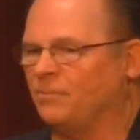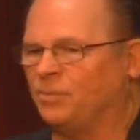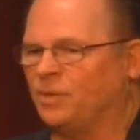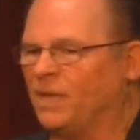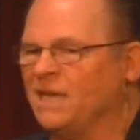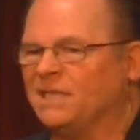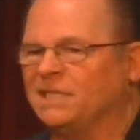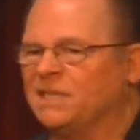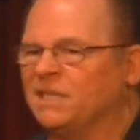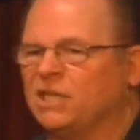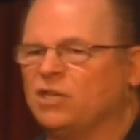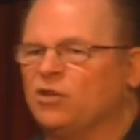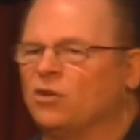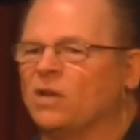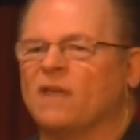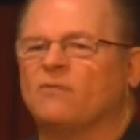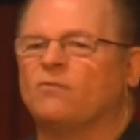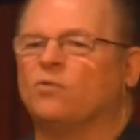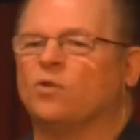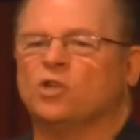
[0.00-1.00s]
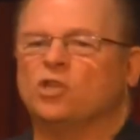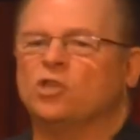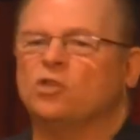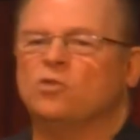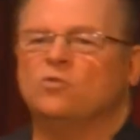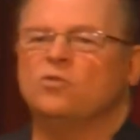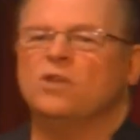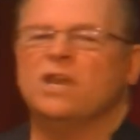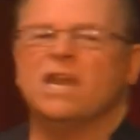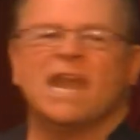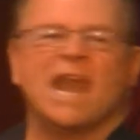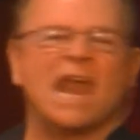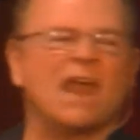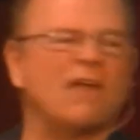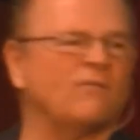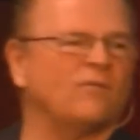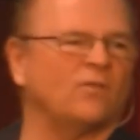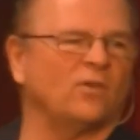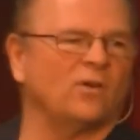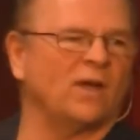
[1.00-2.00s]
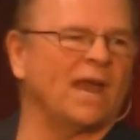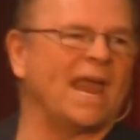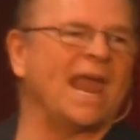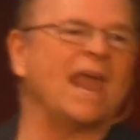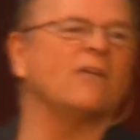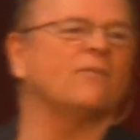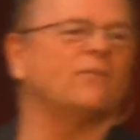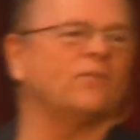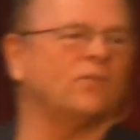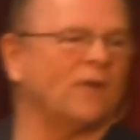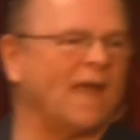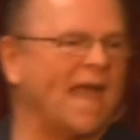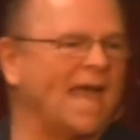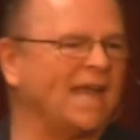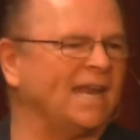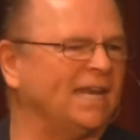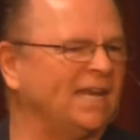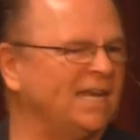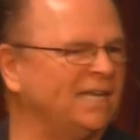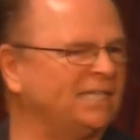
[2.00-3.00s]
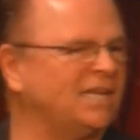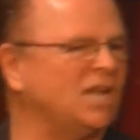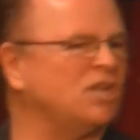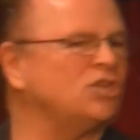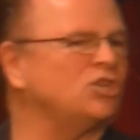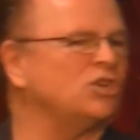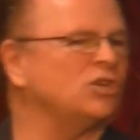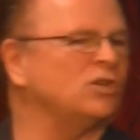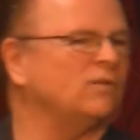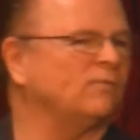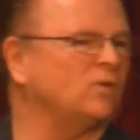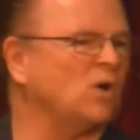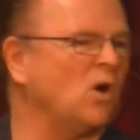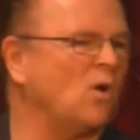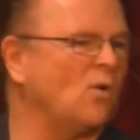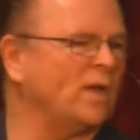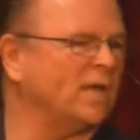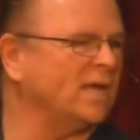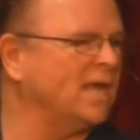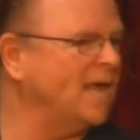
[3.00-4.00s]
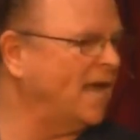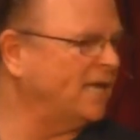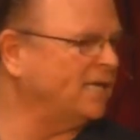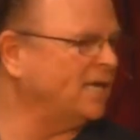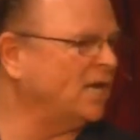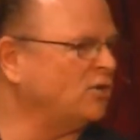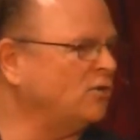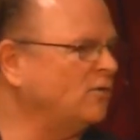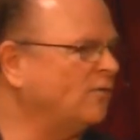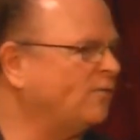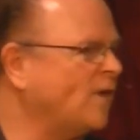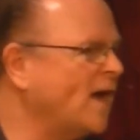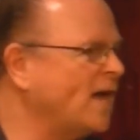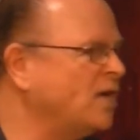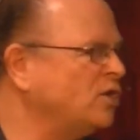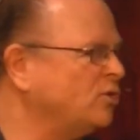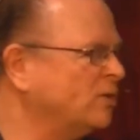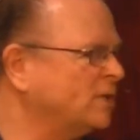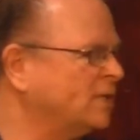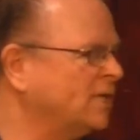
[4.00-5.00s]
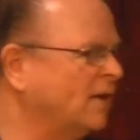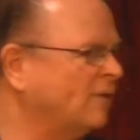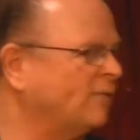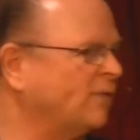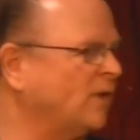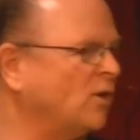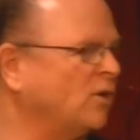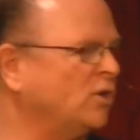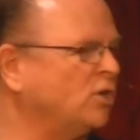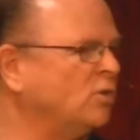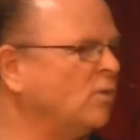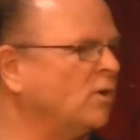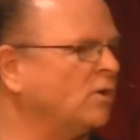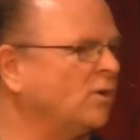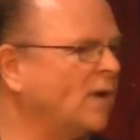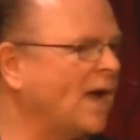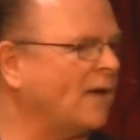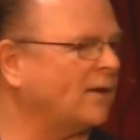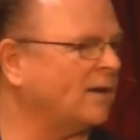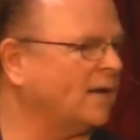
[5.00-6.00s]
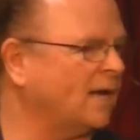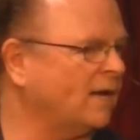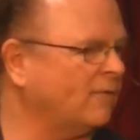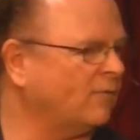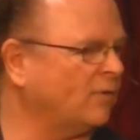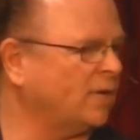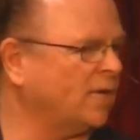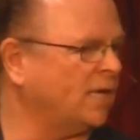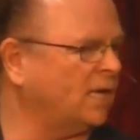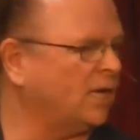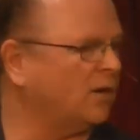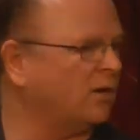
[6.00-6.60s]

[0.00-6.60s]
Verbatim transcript: places in your life where you never, ever had an intention of going, and yet you find yourself there and you wonder, how did I ever get